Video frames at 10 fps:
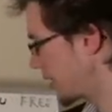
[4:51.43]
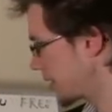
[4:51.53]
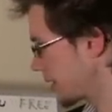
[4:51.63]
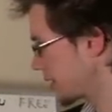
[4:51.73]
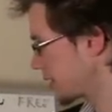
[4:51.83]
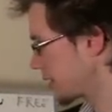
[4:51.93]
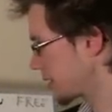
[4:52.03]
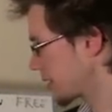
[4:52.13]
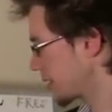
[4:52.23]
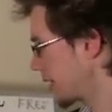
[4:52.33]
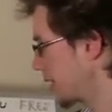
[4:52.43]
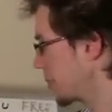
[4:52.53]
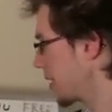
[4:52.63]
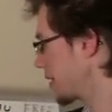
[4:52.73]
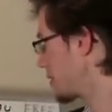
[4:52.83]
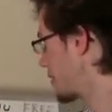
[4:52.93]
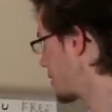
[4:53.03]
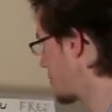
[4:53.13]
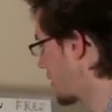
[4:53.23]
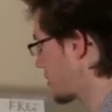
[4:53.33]
key signature is the same as
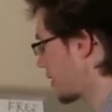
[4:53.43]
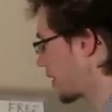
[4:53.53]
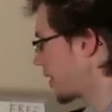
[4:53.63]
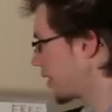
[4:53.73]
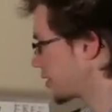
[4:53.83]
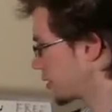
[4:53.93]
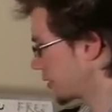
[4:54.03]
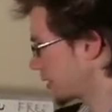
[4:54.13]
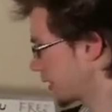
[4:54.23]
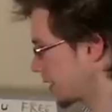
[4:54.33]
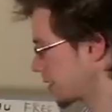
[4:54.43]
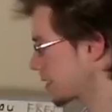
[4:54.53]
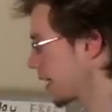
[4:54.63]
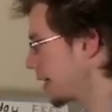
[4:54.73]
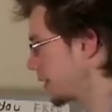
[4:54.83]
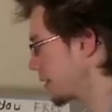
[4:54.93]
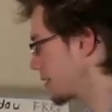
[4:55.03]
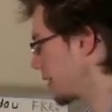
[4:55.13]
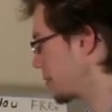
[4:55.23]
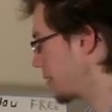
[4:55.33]
D major. So it's like they're signing the
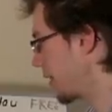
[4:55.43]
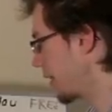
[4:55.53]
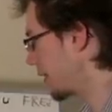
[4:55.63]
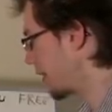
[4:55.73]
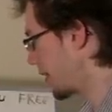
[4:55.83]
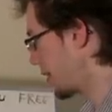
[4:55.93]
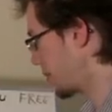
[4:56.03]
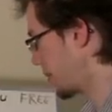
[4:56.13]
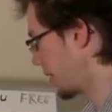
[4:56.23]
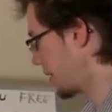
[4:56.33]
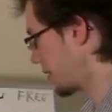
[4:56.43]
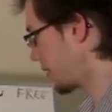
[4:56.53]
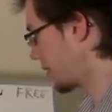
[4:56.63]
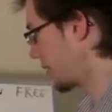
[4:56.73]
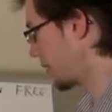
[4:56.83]
same way, but the only